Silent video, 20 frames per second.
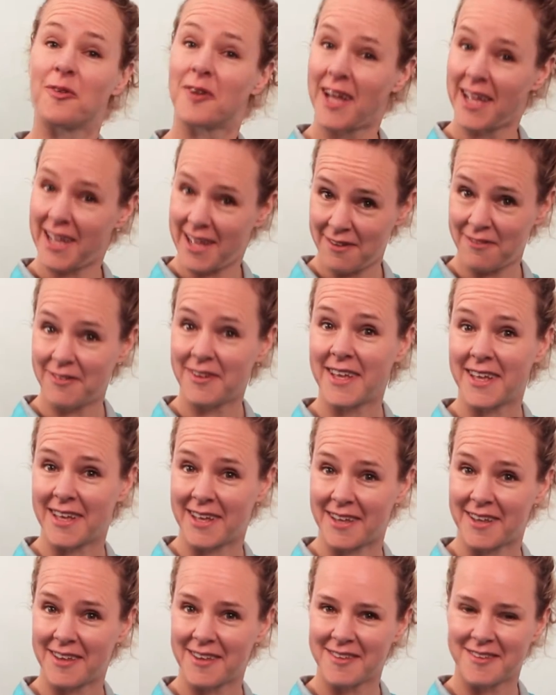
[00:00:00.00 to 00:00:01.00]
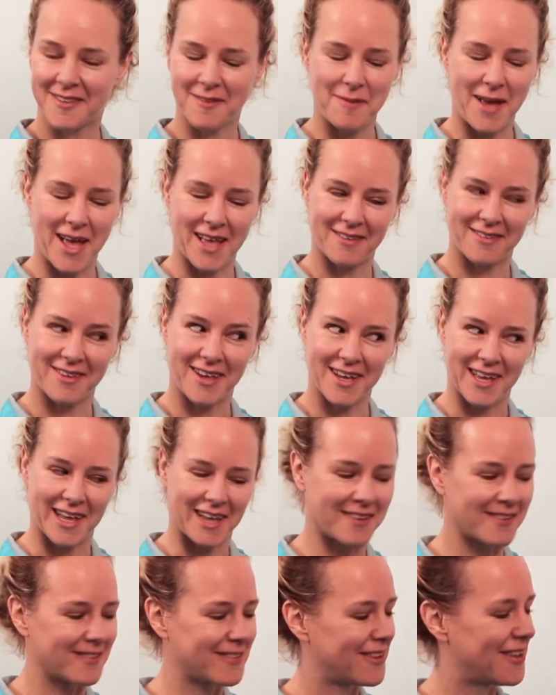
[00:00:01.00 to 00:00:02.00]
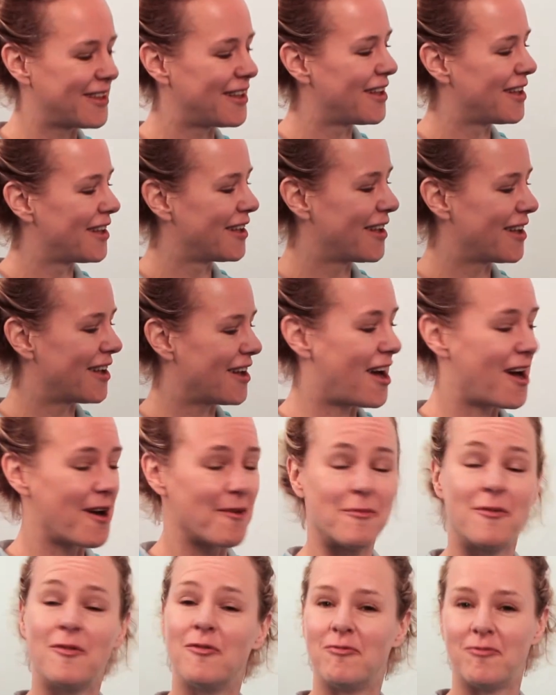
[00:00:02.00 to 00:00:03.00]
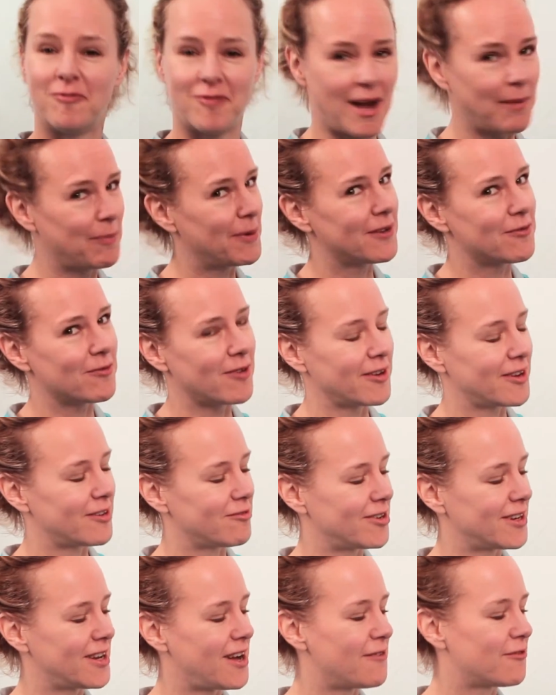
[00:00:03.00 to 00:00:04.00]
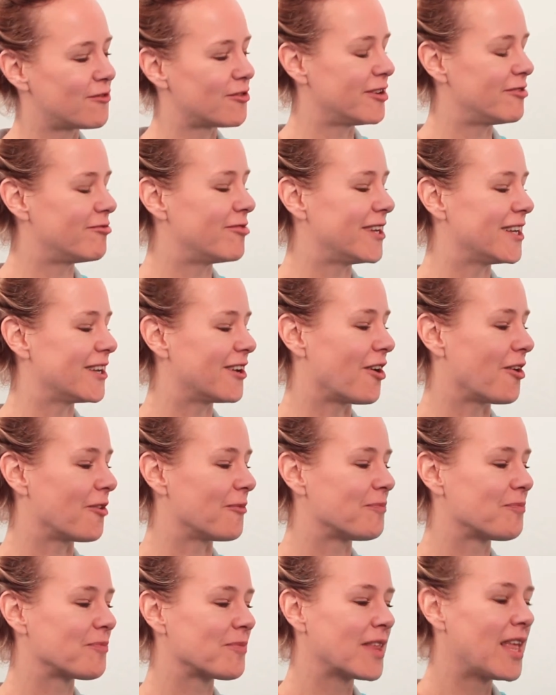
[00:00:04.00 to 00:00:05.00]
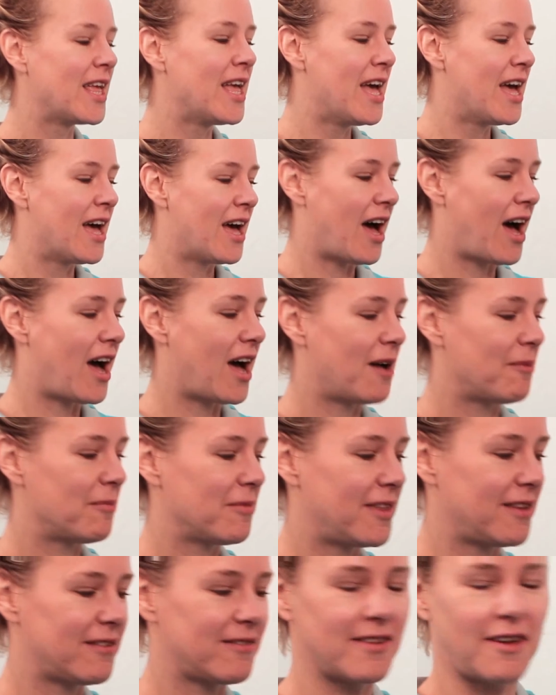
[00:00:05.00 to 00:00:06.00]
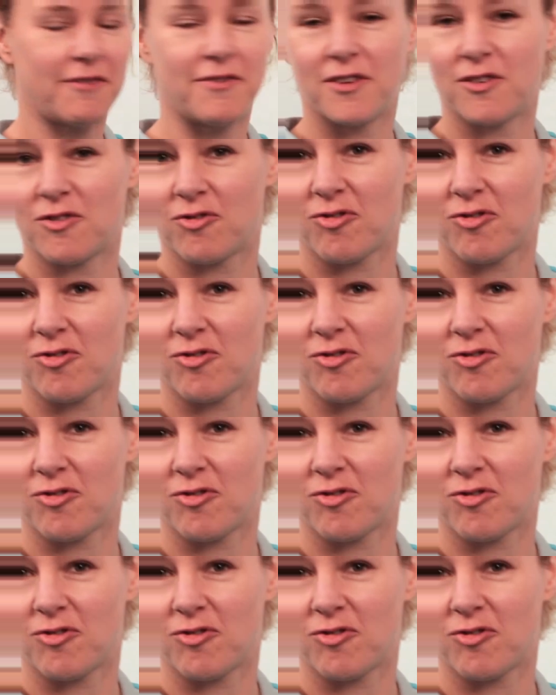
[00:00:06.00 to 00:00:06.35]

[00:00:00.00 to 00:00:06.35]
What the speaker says: what I have here, some SIS. Rapid Recovery Rego. This stuff is